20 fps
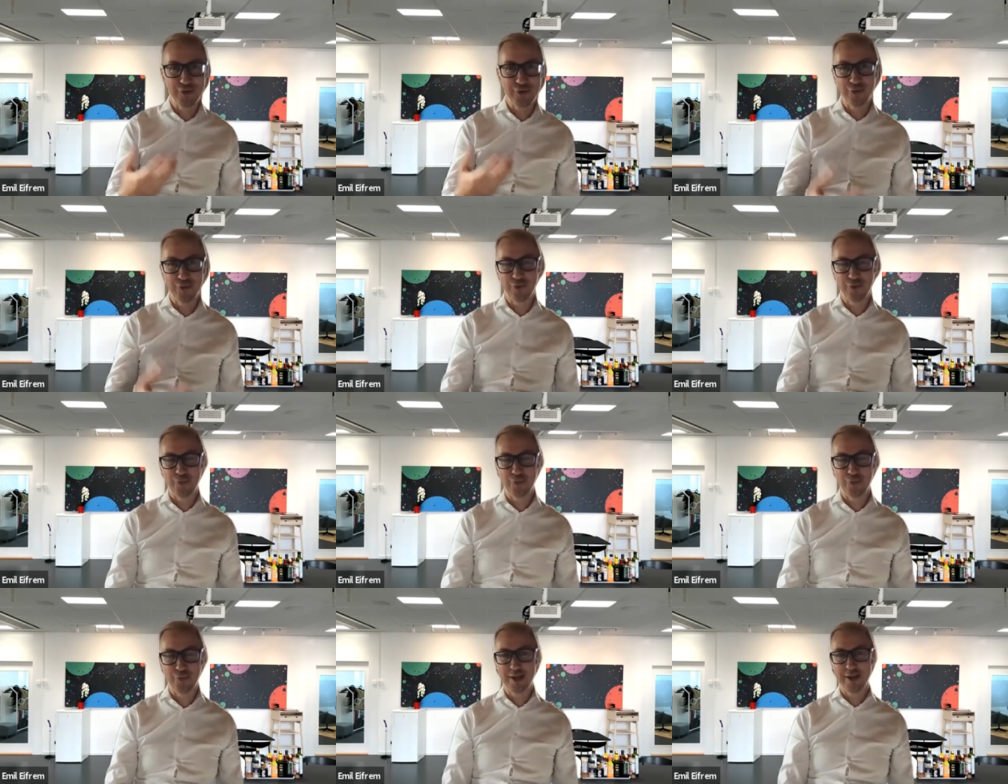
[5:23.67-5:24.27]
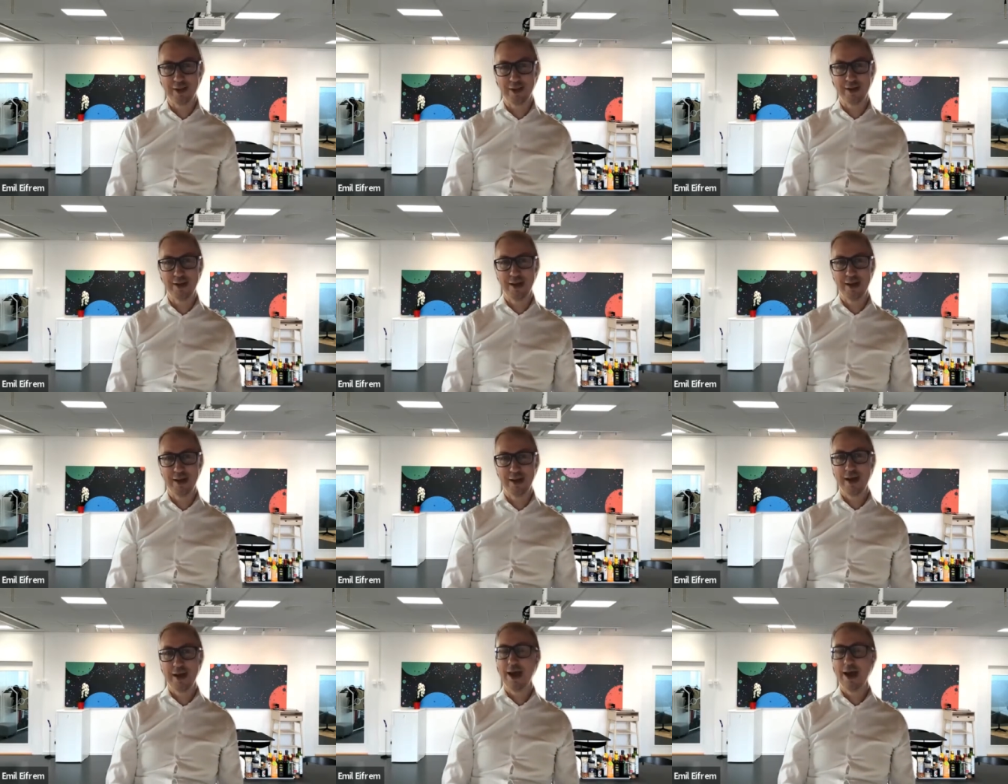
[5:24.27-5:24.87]
Sweden,
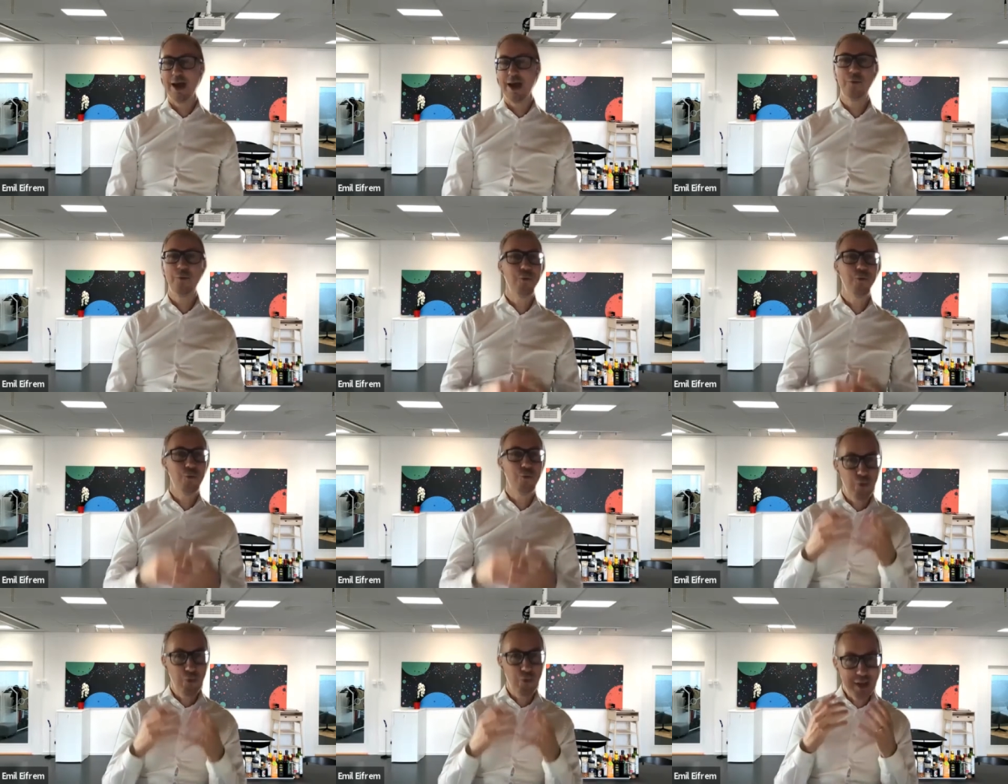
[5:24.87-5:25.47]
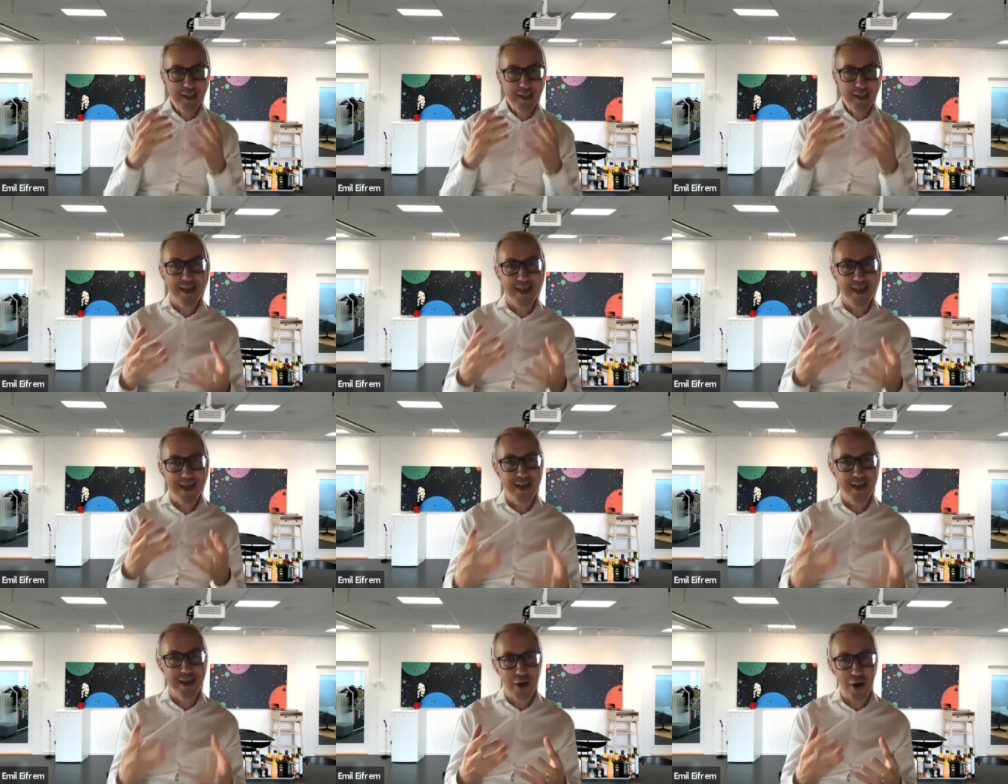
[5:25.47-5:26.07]
and we really
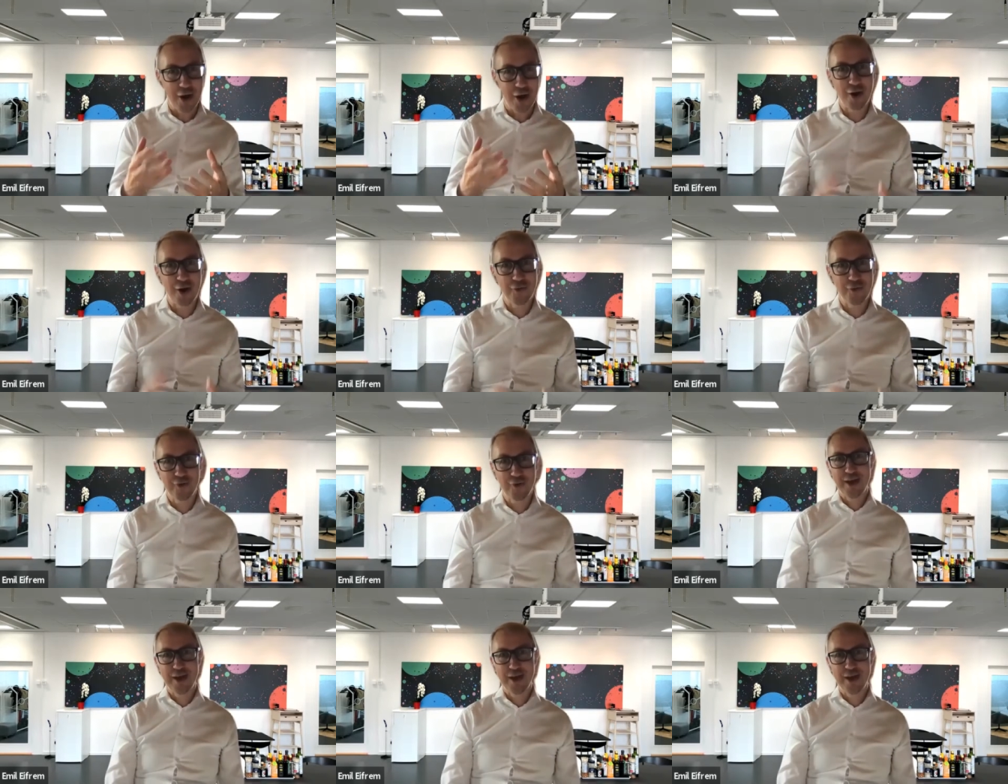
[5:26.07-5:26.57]
hit it off.